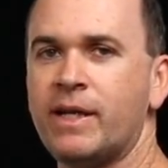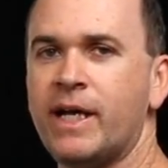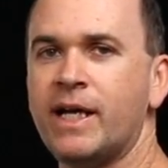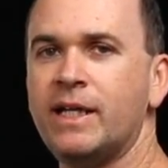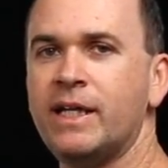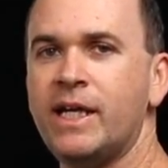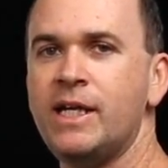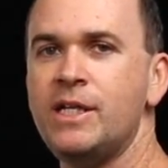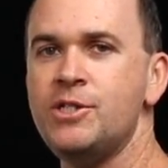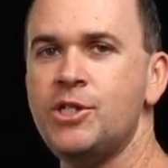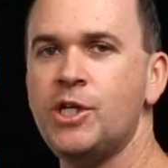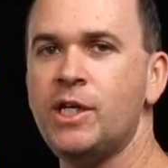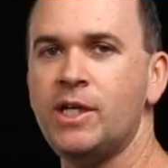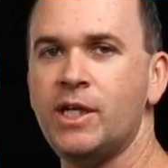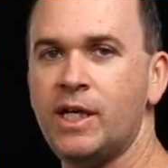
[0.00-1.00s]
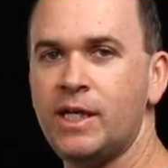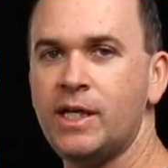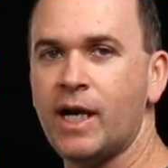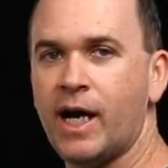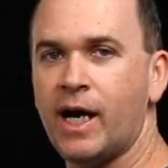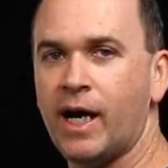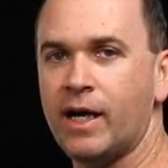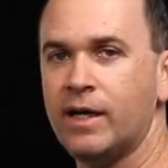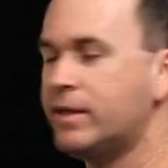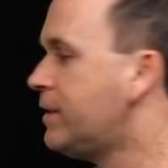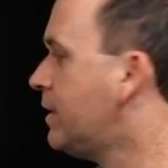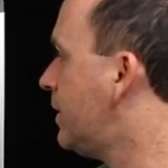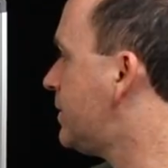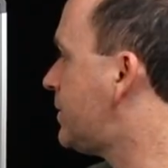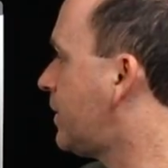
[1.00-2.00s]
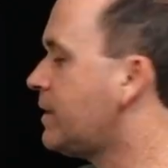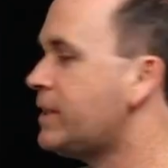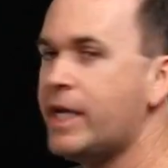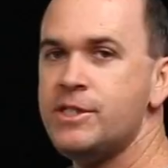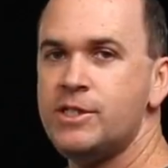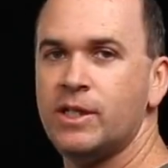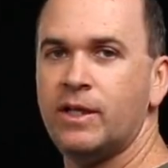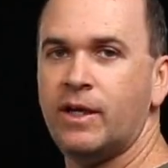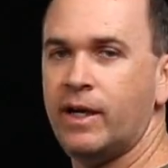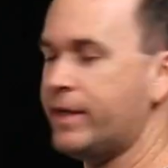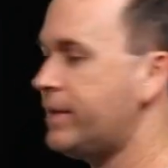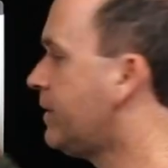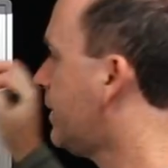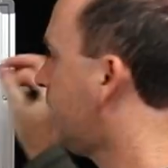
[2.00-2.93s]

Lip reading: L-E-G-E-R, so ledger line.